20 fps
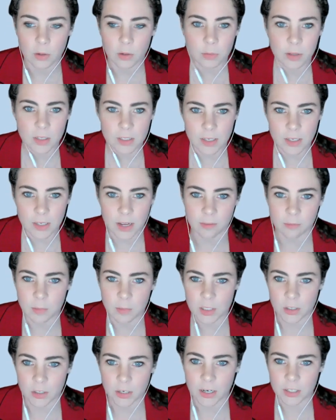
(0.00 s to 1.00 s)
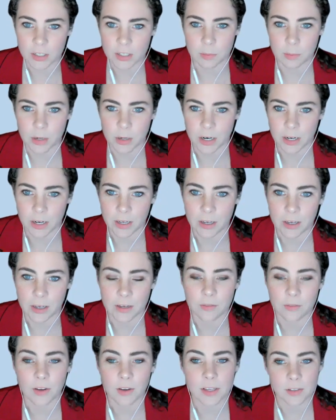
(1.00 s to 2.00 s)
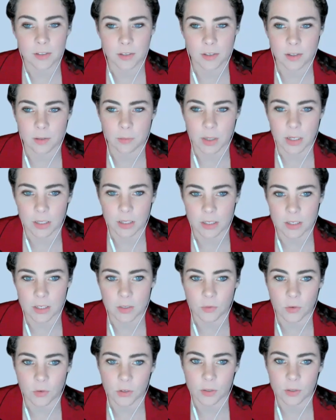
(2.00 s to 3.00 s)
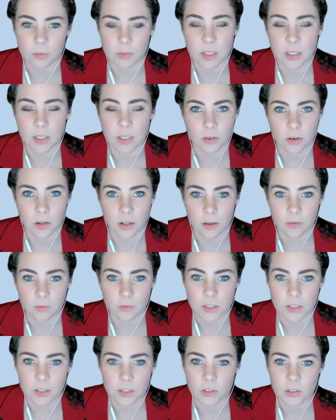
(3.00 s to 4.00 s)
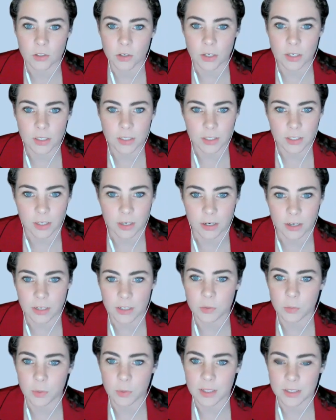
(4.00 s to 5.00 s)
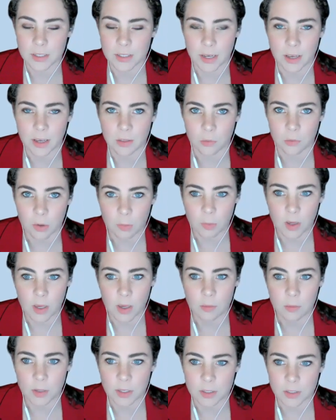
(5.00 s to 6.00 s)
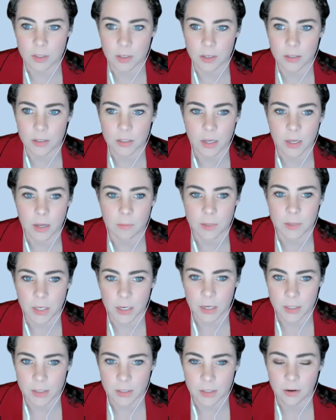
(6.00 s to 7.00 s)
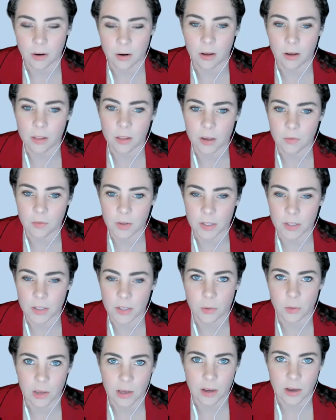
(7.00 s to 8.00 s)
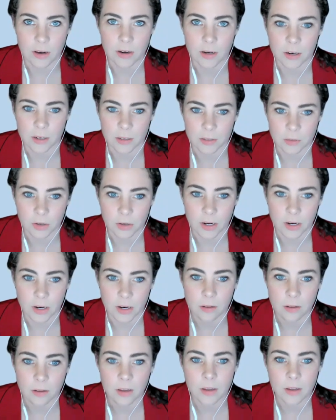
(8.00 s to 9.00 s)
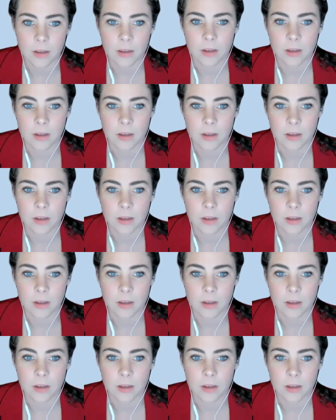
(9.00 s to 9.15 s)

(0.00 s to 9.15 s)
We're pleased to have Mr. Ashley Perry, advisor to the Middle East Forum's Israel office, join us here each Wednesday at 3 p.m. Eastern to update us on all the events going on in Israel.